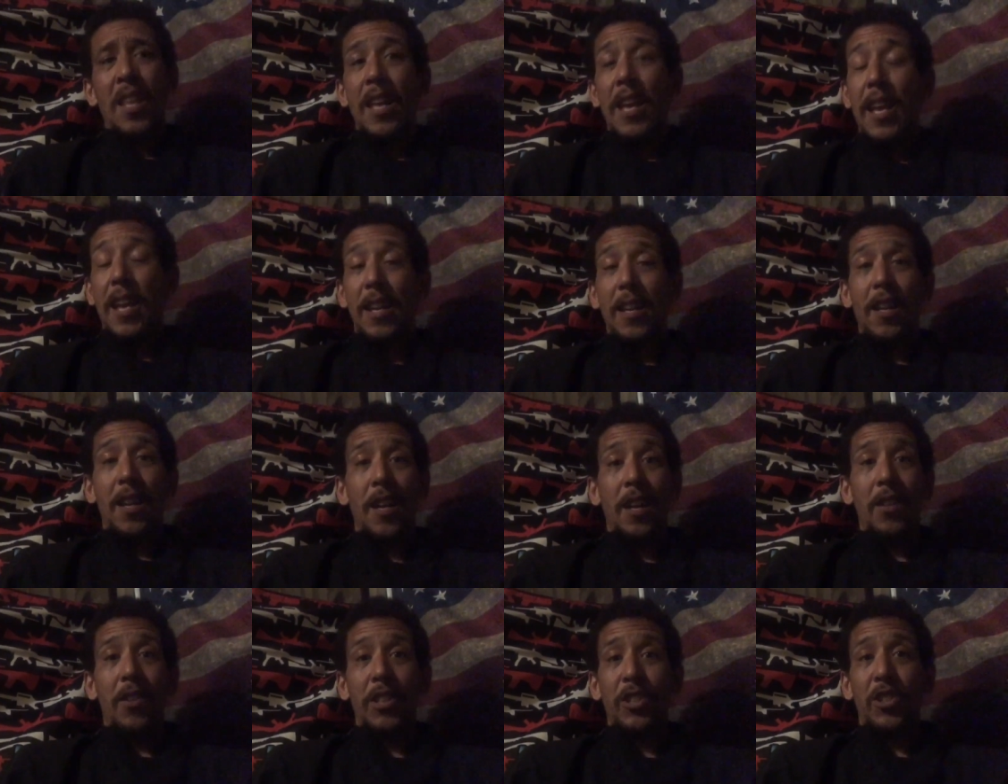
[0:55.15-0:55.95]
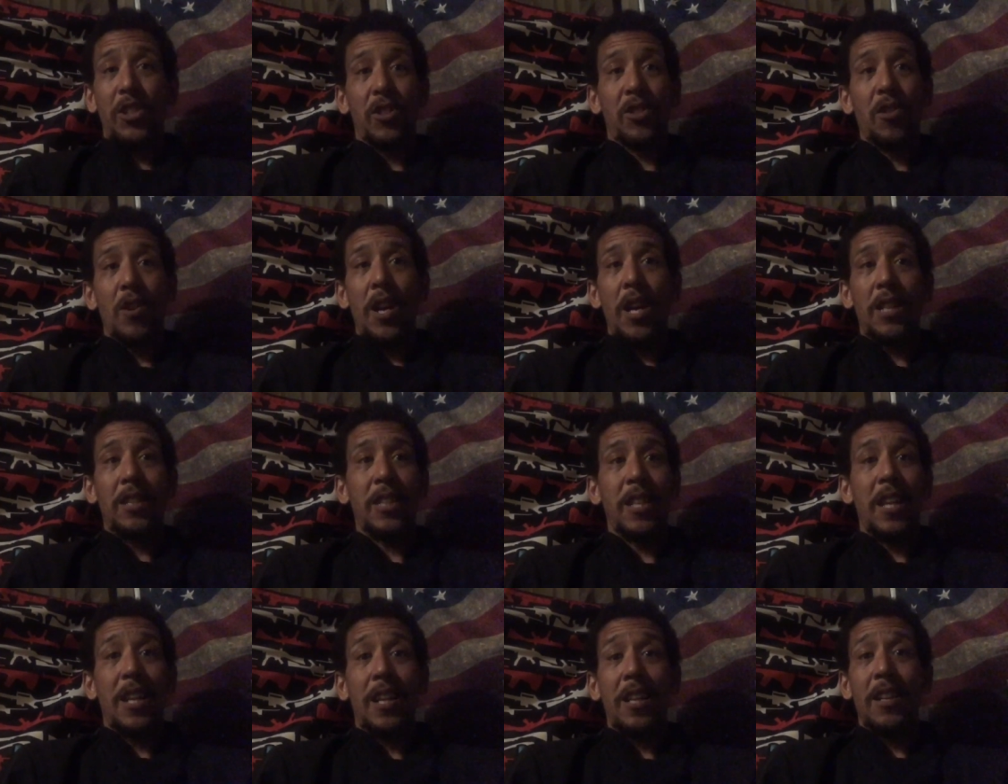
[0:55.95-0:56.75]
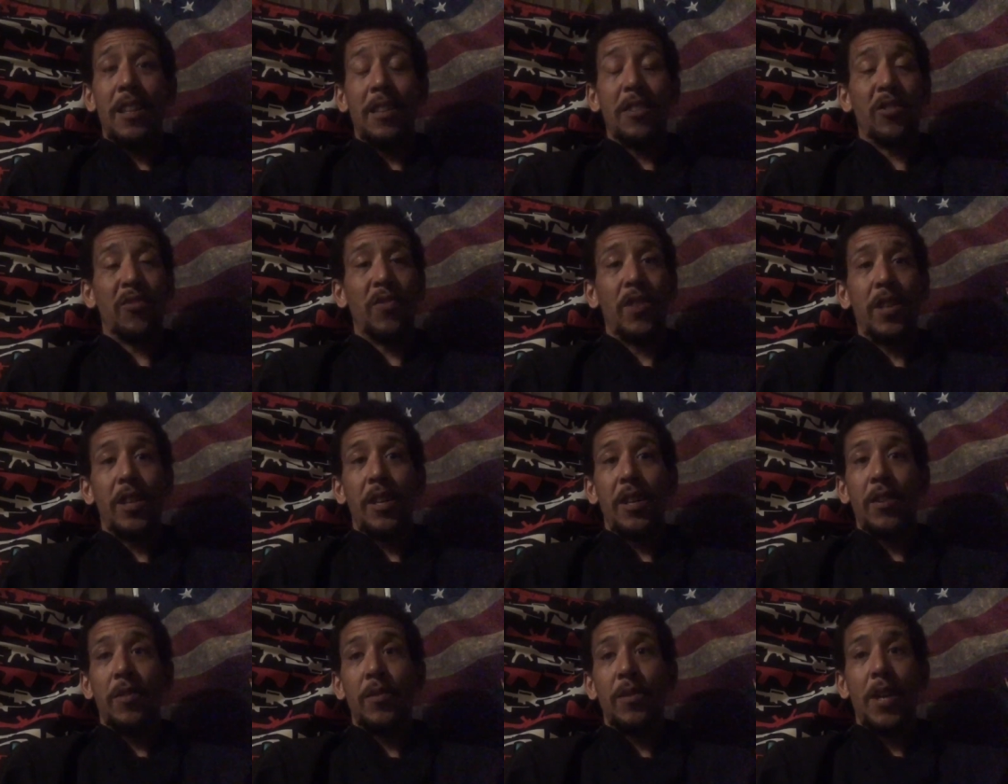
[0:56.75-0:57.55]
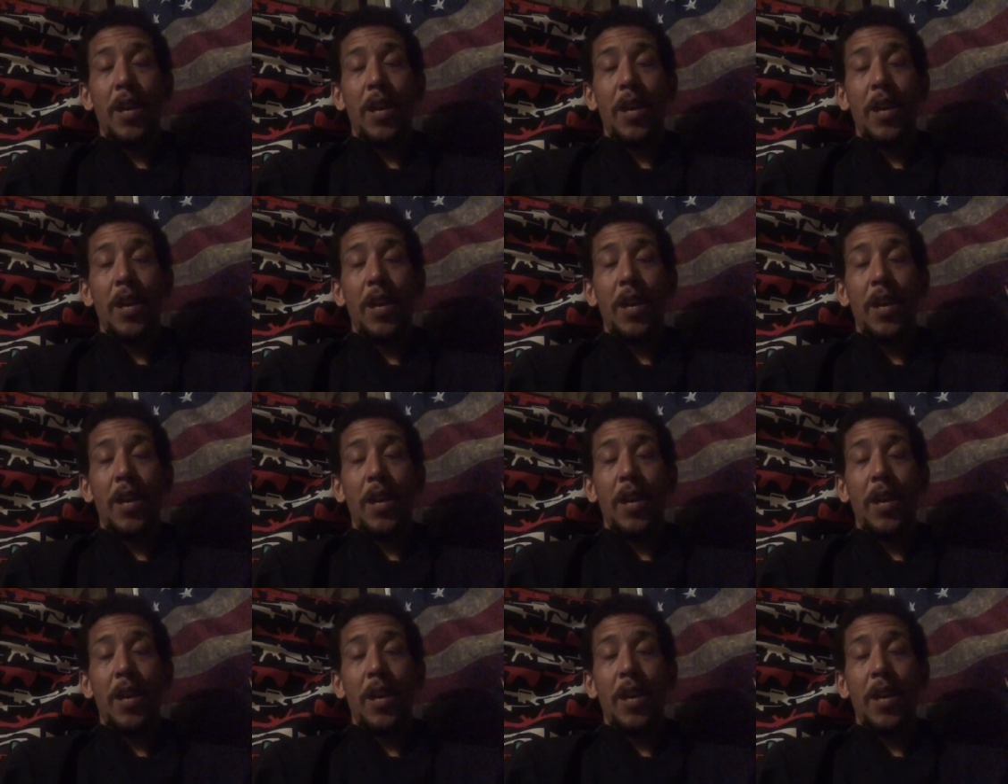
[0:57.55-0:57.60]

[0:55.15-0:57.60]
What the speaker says: And, let's just go ahead and get into this video.